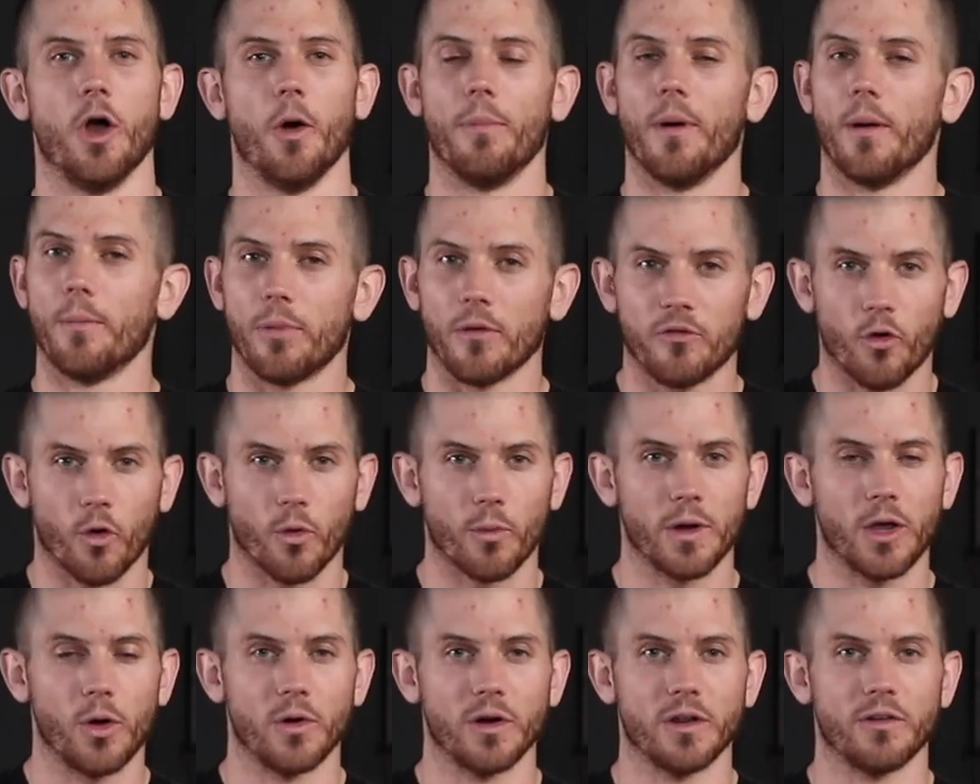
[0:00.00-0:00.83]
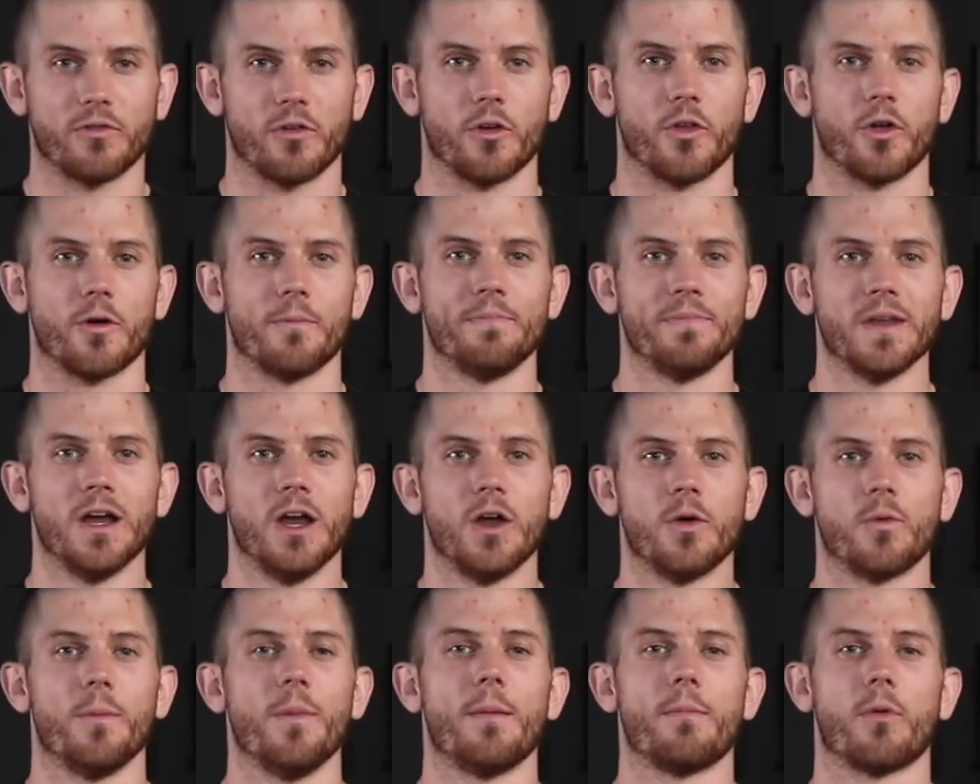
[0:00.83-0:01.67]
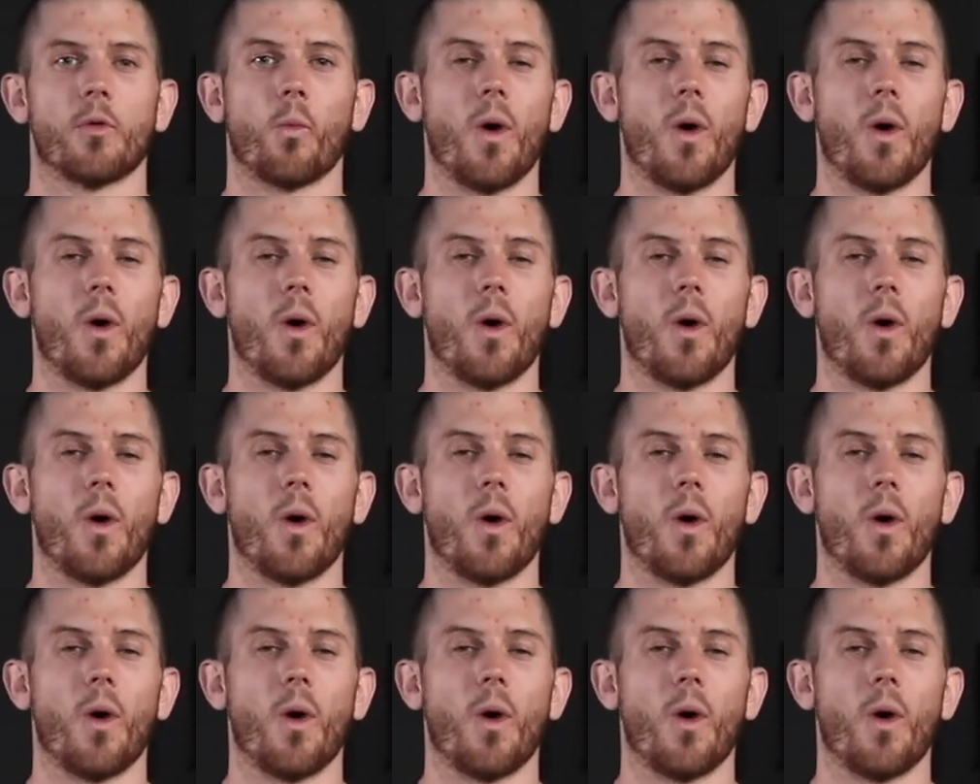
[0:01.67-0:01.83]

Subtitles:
But before we go any further, remember,